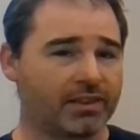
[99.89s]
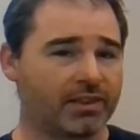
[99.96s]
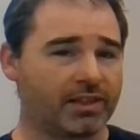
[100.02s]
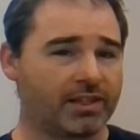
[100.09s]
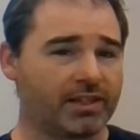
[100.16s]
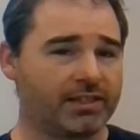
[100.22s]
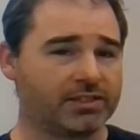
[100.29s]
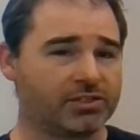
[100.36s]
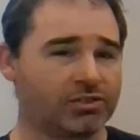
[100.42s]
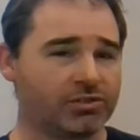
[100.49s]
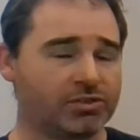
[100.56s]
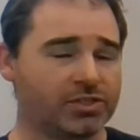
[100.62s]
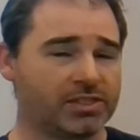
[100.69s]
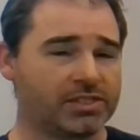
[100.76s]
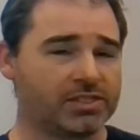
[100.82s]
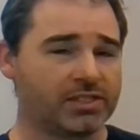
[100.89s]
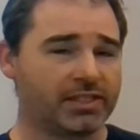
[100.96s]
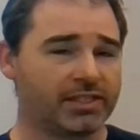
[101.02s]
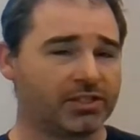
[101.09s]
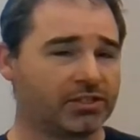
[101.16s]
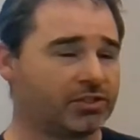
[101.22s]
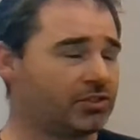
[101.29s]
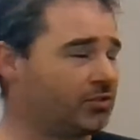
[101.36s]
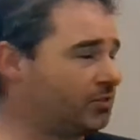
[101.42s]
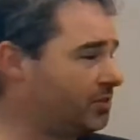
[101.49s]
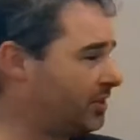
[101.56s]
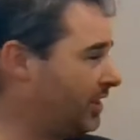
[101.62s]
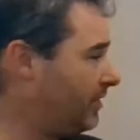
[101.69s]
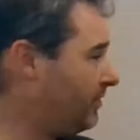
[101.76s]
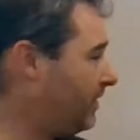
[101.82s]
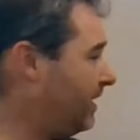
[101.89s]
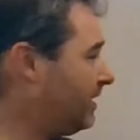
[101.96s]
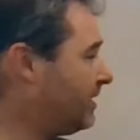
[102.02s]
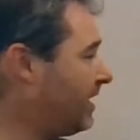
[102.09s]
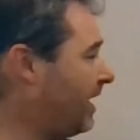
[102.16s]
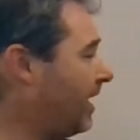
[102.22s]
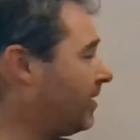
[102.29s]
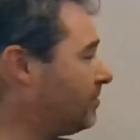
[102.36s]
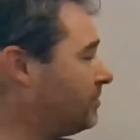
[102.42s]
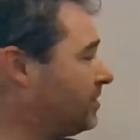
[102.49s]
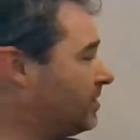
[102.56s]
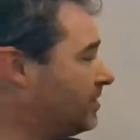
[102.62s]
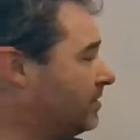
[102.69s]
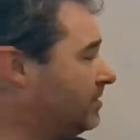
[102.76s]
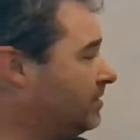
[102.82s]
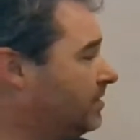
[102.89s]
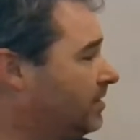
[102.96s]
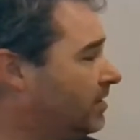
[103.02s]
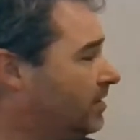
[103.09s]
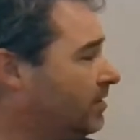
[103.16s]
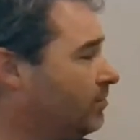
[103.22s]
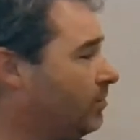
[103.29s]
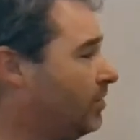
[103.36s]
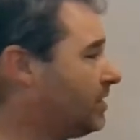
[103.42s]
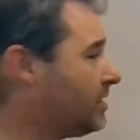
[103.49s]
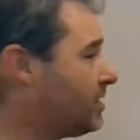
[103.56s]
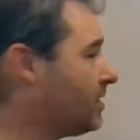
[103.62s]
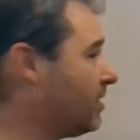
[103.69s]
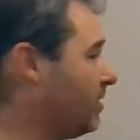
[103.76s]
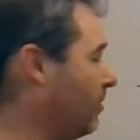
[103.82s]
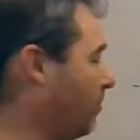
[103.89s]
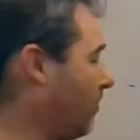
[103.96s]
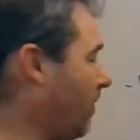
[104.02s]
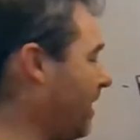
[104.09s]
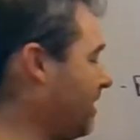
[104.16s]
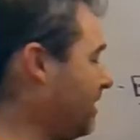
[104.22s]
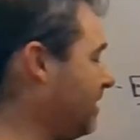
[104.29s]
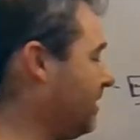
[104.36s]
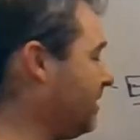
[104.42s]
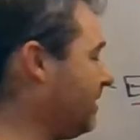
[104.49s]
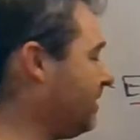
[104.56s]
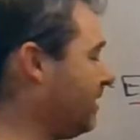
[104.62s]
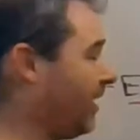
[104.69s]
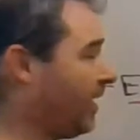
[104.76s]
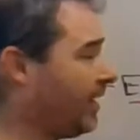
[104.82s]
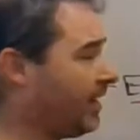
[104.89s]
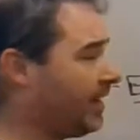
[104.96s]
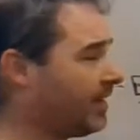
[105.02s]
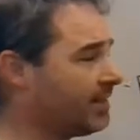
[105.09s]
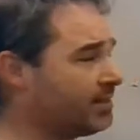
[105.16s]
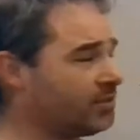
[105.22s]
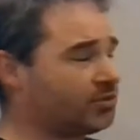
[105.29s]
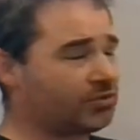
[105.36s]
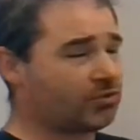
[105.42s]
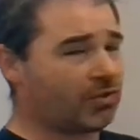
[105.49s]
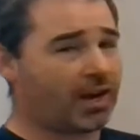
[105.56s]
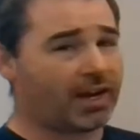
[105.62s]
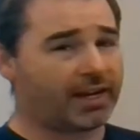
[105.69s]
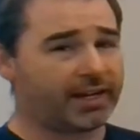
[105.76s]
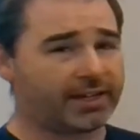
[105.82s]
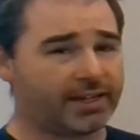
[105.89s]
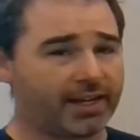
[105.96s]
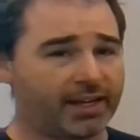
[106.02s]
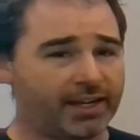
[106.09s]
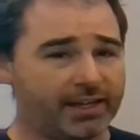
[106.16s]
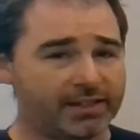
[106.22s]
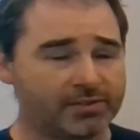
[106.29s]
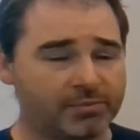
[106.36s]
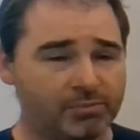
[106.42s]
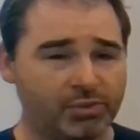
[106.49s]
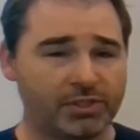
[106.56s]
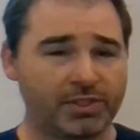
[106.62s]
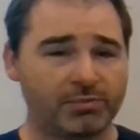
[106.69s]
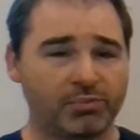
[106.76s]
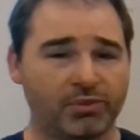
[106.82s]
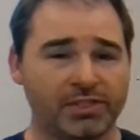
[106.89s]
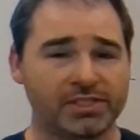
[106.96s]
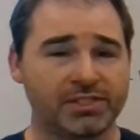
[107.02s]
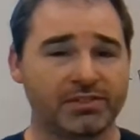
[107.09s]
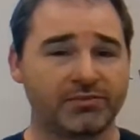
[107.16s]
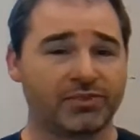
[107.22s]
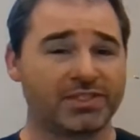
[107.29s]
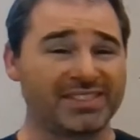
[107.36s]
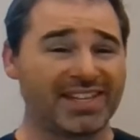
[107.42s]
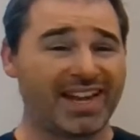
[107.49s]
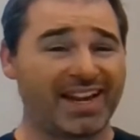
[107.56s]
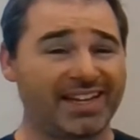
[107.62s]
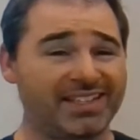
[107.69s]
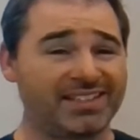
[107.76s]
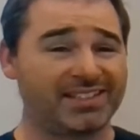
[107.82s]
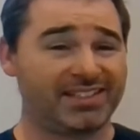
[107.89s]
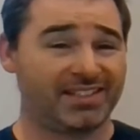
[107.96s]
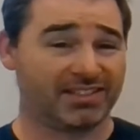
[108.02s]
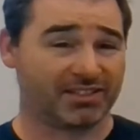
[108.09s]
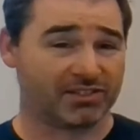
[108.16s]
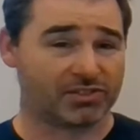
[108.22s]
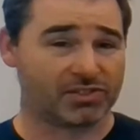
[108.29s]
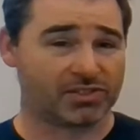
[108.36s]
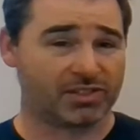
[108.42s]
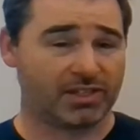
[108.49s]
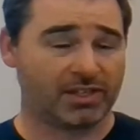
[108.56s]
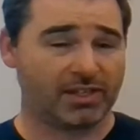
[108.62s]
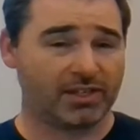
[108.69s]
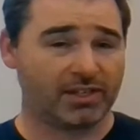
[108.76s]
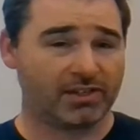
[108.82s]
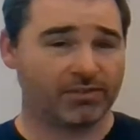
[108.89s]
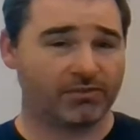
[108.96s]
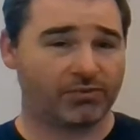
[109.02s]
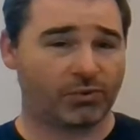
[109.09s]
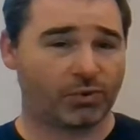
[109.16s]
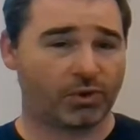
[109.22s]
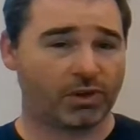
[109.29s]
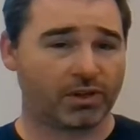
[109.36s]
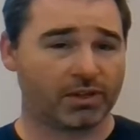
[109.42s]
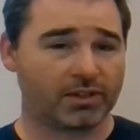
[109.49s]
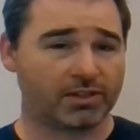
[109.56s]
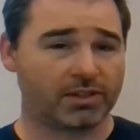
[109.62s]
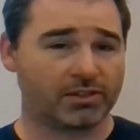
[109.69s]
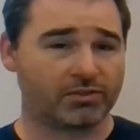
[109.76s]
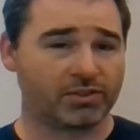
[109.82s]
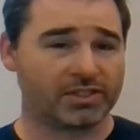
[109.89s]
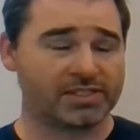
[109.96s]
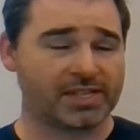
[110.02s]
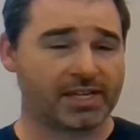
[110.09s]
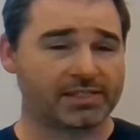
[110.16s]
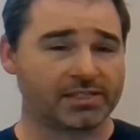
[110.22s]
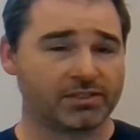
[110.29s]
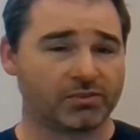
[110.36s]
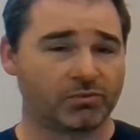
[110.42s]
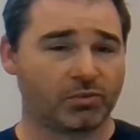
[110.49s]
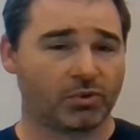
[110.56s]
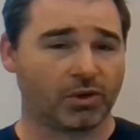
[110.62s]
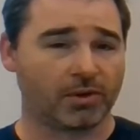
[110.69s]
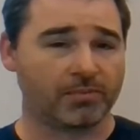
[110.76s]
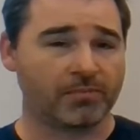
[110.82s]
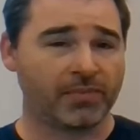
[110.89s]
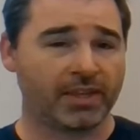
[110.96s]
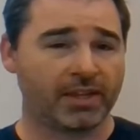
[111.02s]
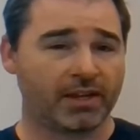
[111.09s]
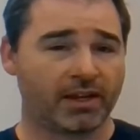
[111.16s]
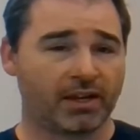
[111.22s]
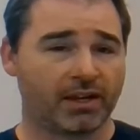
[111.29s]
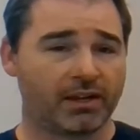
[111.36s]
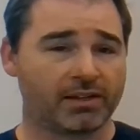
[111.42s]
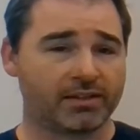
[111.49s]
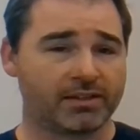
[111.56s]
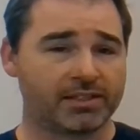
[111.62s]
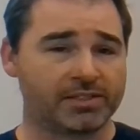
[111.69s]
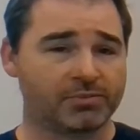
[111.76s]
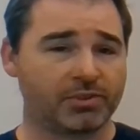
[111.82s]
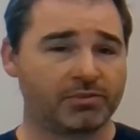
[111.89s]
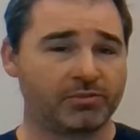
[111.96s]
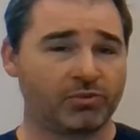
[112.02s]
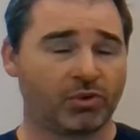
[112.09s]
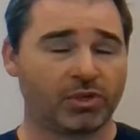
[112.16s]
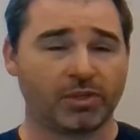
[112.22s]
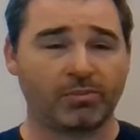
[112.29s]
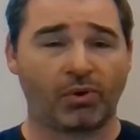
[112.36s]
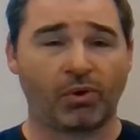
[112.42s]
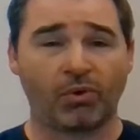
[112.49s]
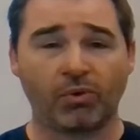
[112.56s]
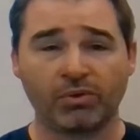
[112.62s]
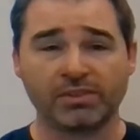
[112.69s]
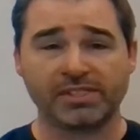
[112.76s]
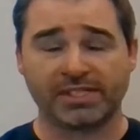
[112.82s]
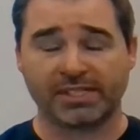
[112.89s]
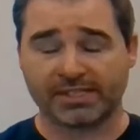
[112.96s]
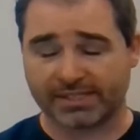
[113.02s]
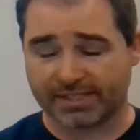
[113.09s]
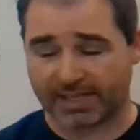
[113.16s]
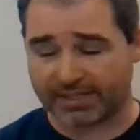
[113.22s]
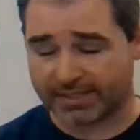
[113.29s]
The socialist leader, Eugene V. Debs, was arrested and tried and put in prison for 10 years for criticizing the war. The Supreme Court upholds his